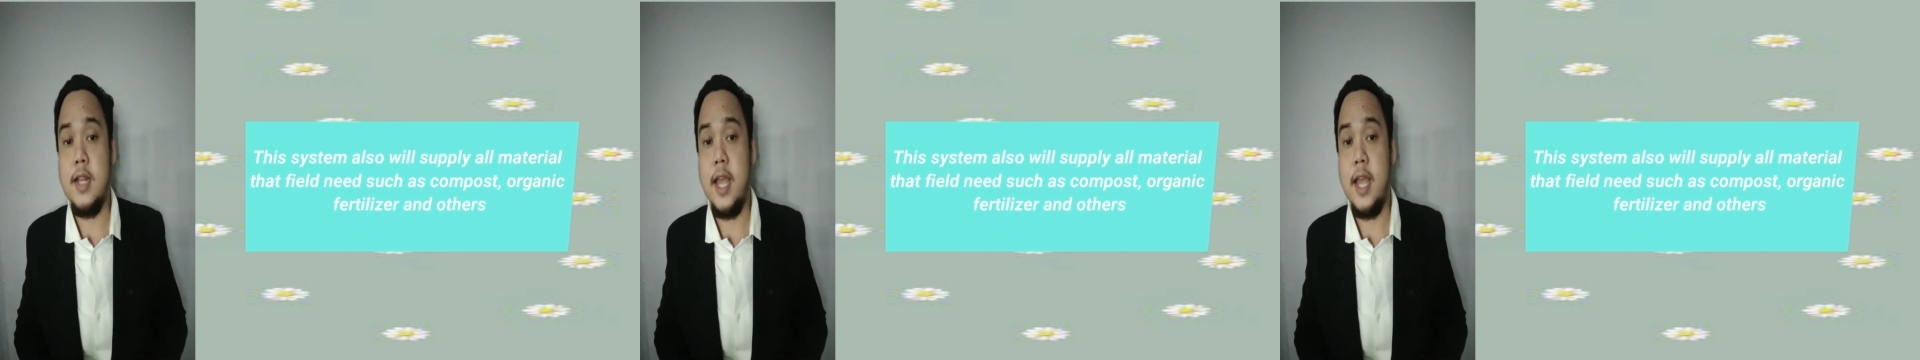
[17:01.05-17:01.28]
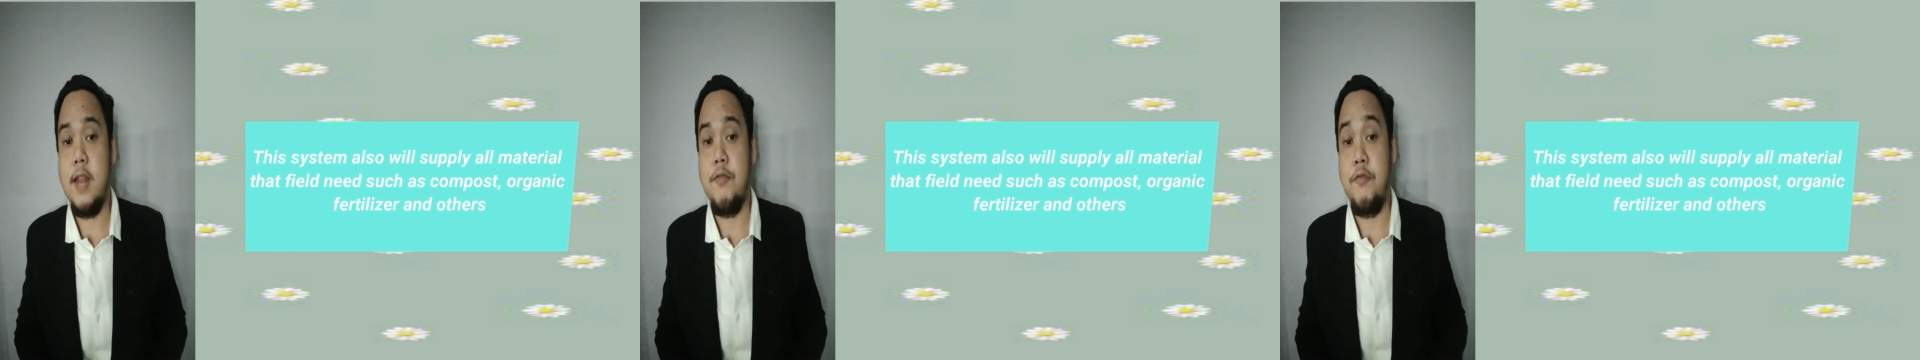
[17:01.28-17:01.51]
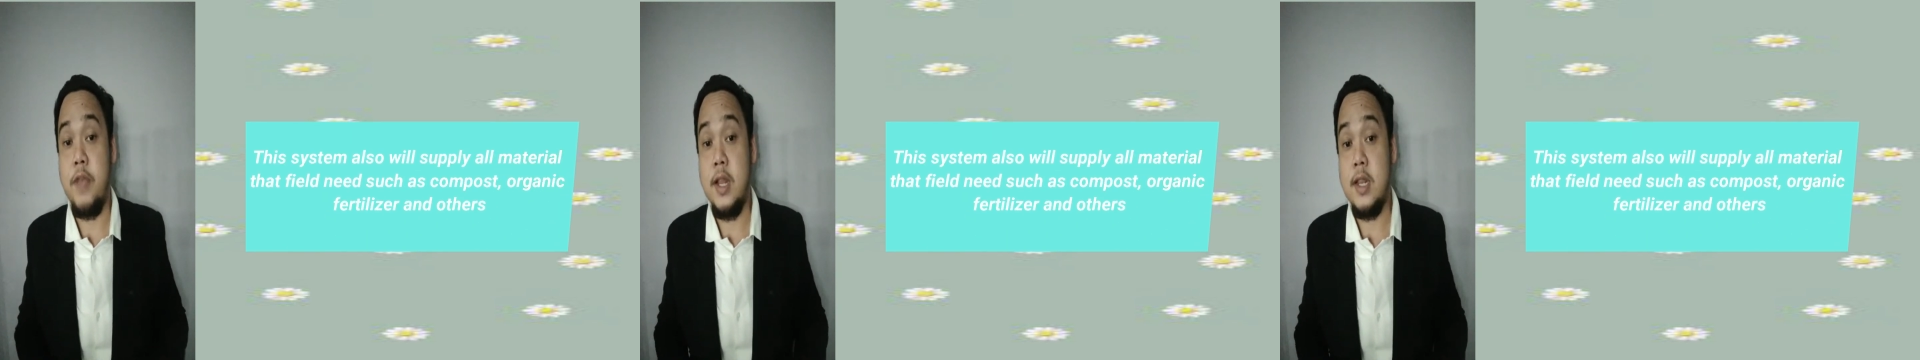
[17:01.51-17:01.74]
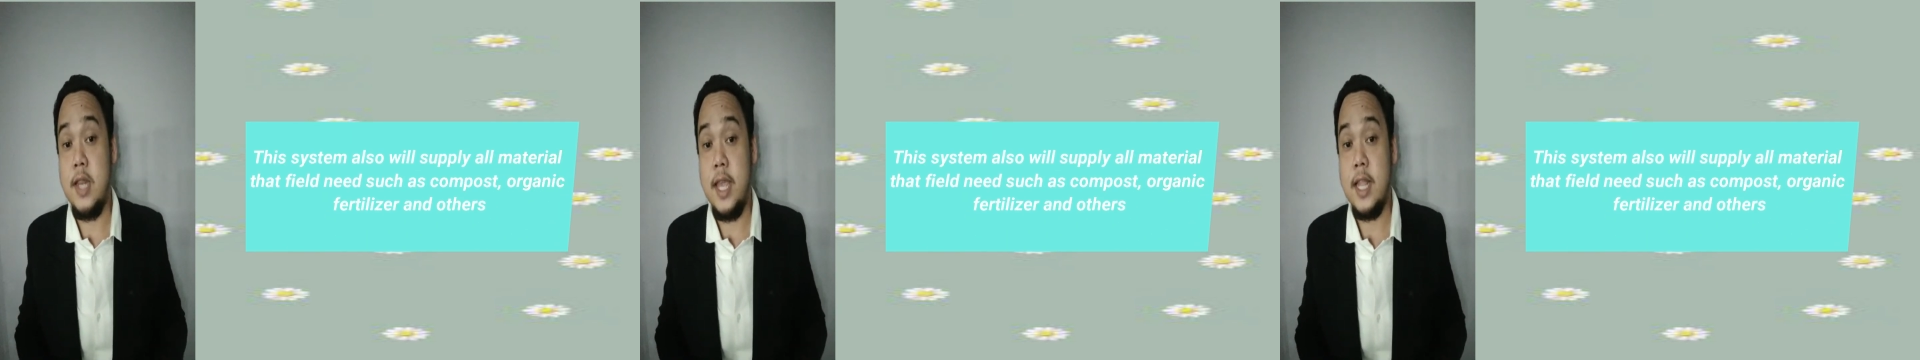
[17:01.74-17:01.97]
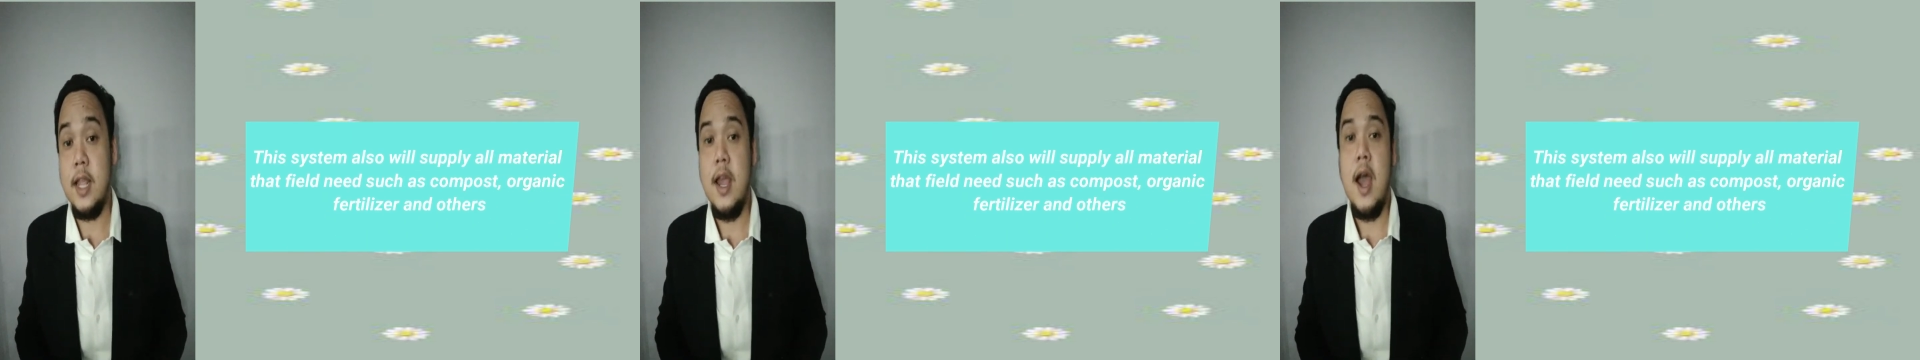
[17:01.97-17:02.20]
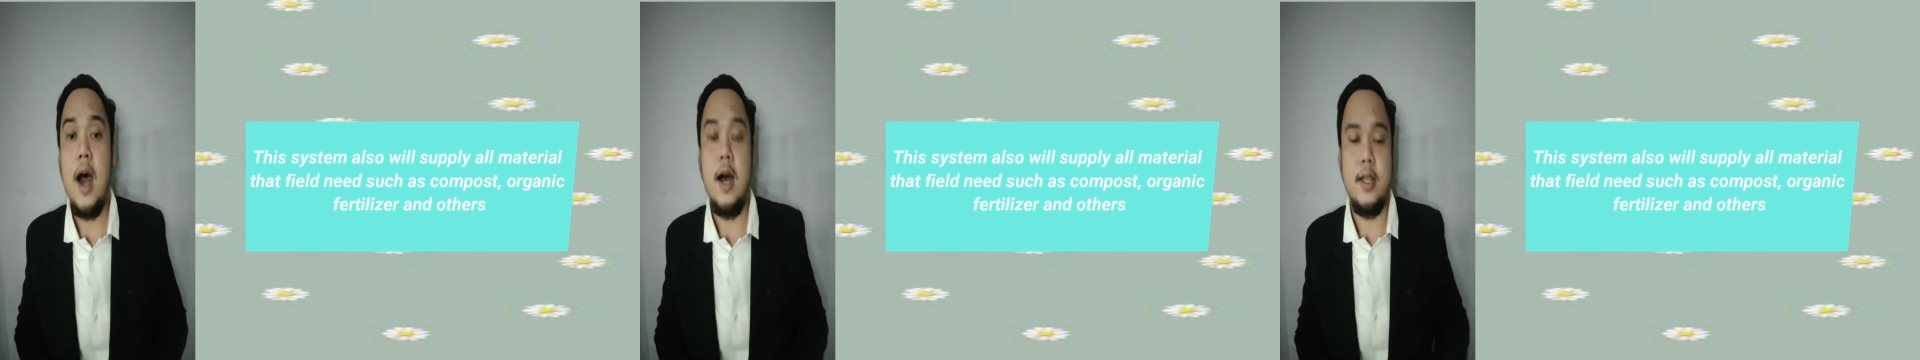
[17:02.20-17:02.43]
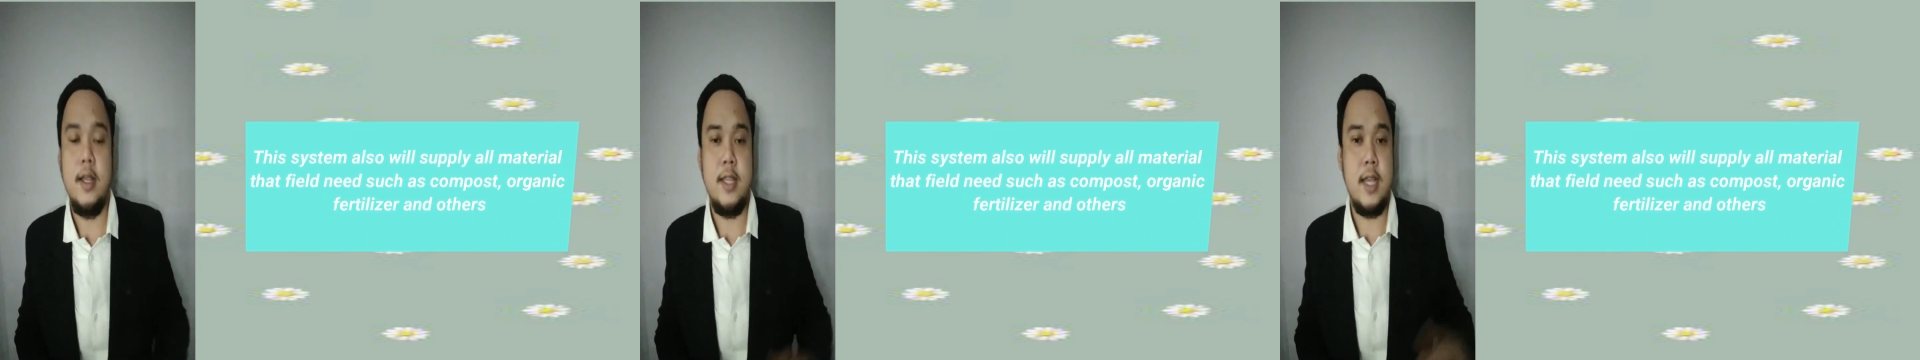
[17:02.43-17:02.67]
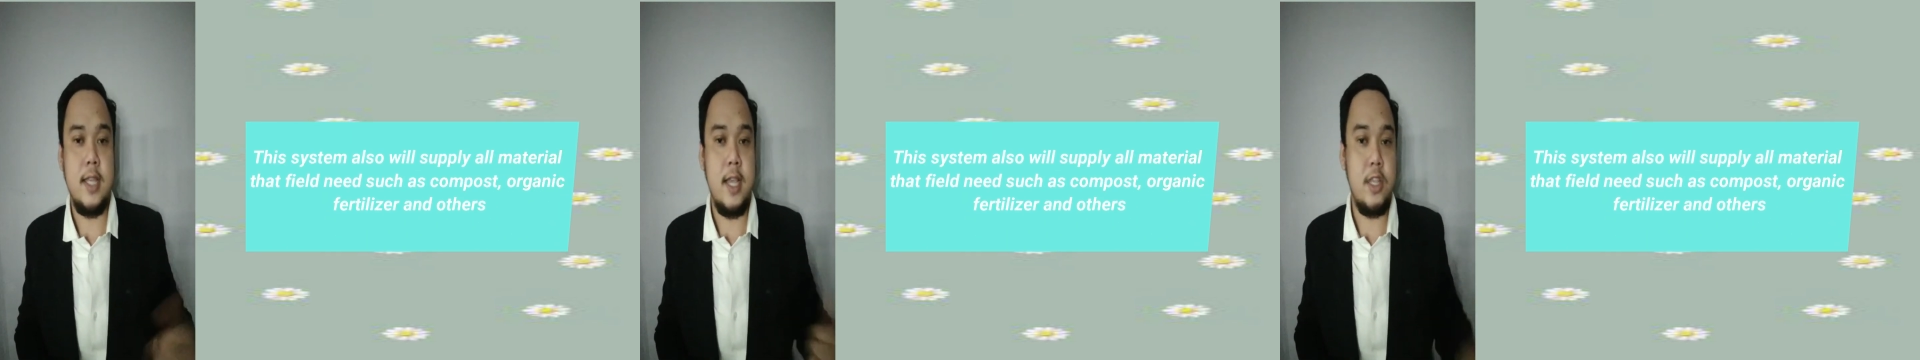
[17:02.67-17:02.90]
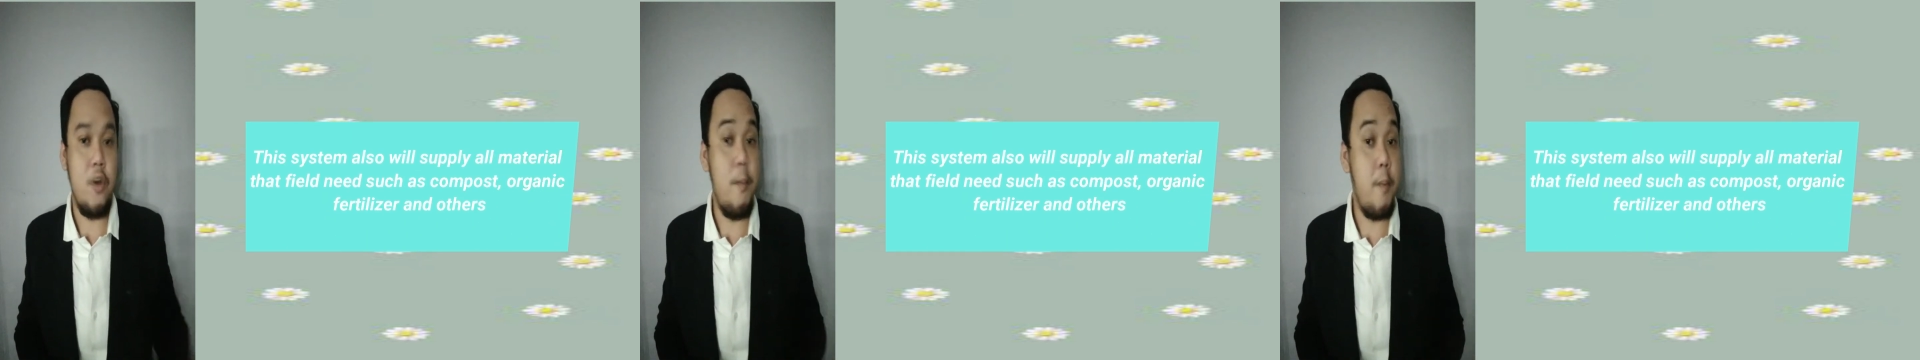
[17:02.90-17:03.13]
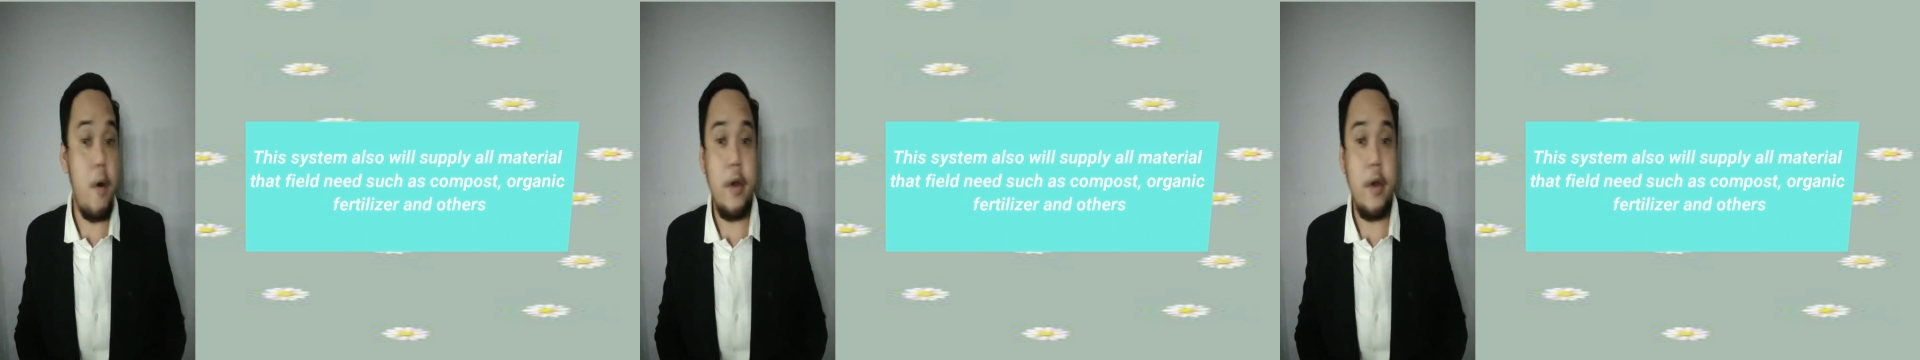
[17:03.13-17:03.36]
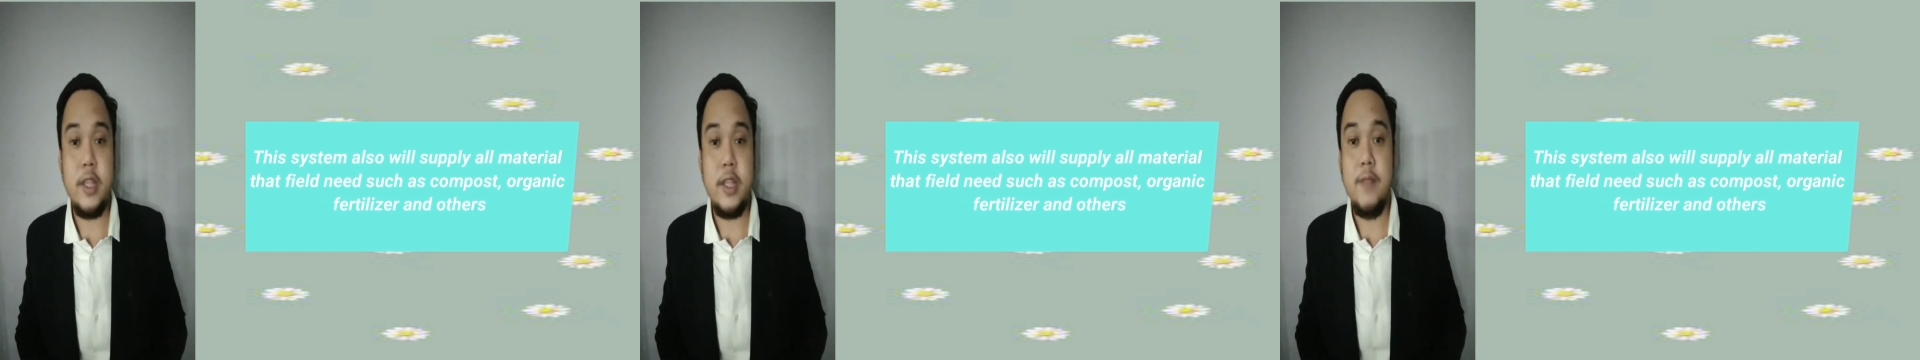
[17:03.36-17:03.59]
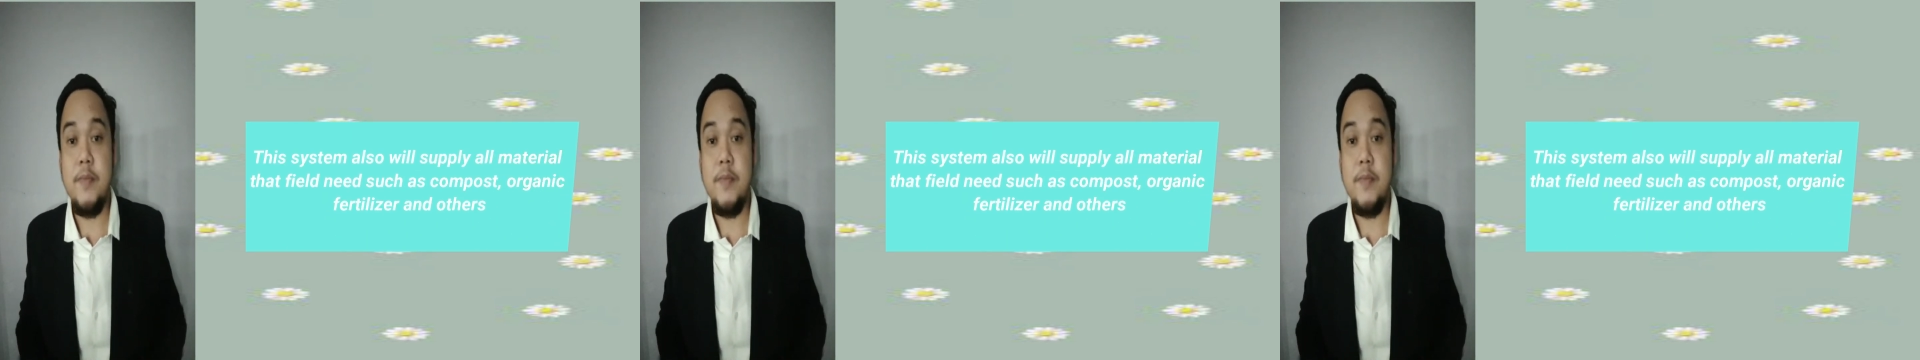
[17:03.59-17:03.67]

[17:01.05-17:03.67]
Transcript: that field need, such as compost,